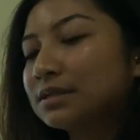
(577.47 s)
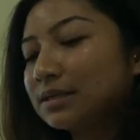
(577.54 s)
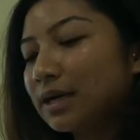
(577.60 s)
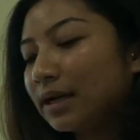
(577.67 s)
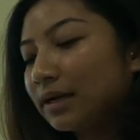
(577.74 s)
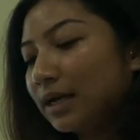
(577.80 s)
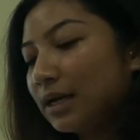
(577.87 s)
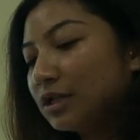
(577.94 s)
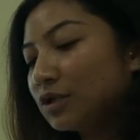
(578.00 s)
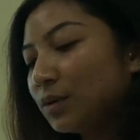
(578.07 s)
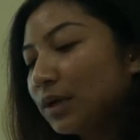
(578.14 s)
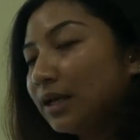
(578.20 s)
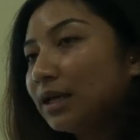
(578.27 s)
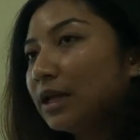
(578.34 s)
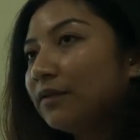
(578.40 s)
done in
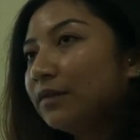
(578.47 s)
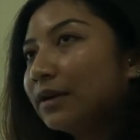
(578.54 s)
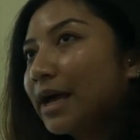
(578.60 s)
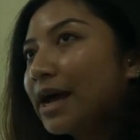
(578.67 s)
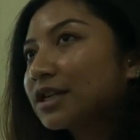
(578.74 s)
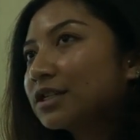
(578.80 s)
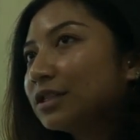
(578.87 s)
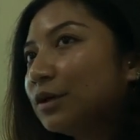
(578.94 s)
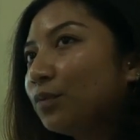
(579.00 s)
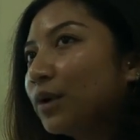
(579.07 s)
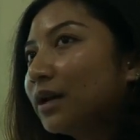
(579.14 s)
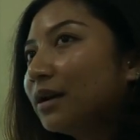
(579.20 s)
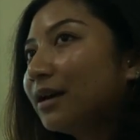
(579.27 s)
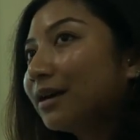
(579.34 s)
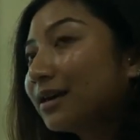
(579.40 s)
2011, actually
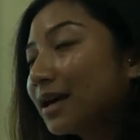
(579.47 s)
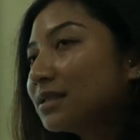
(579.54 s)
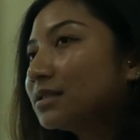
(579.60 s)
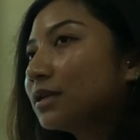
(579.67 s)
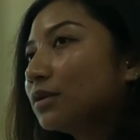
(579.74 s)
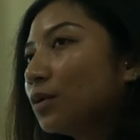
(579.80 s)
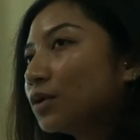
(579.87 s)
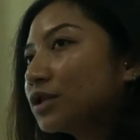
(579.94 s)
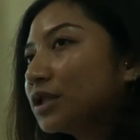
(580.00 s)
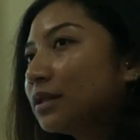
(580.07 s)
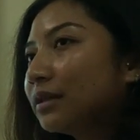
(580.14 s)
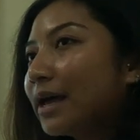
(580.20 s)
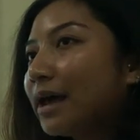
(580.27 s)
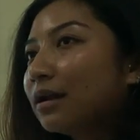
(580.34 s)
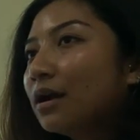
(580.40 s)
went against the notion
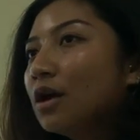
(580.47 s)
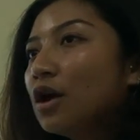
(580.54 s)
that